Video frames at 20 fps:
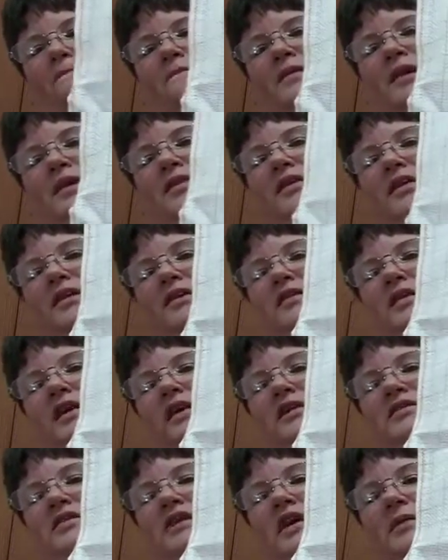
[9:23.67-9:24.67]
I think the
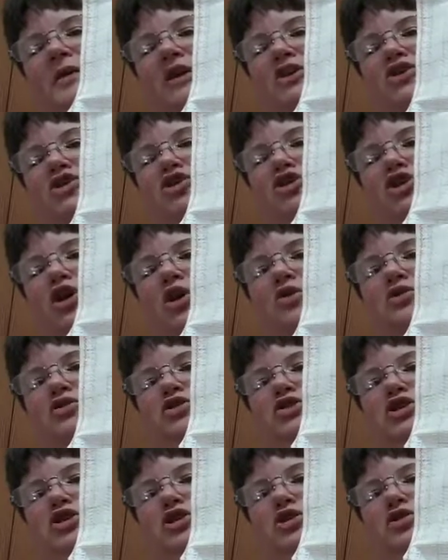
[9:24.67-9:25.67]
last time I
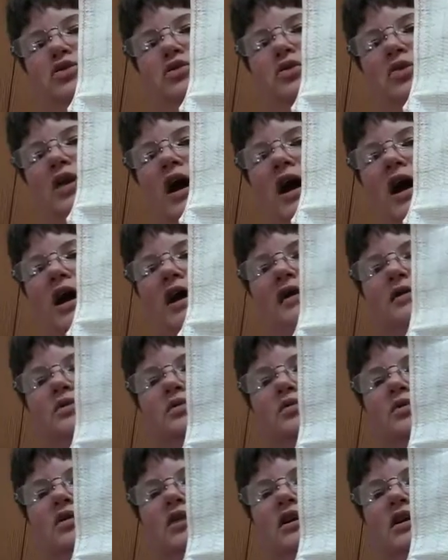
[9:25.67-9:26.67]
showed you, I
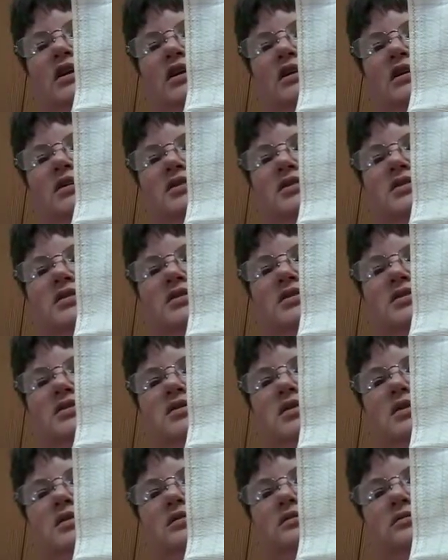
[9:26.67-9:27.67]

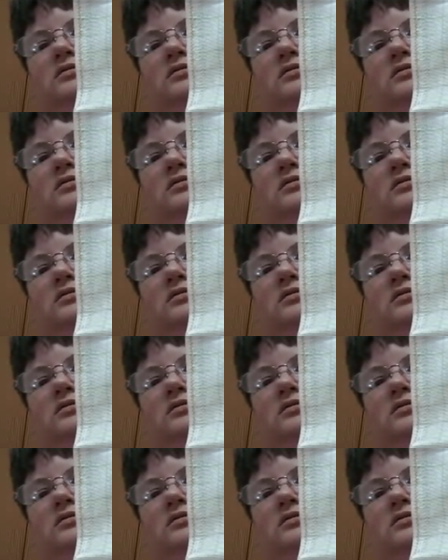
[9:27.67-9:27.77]
was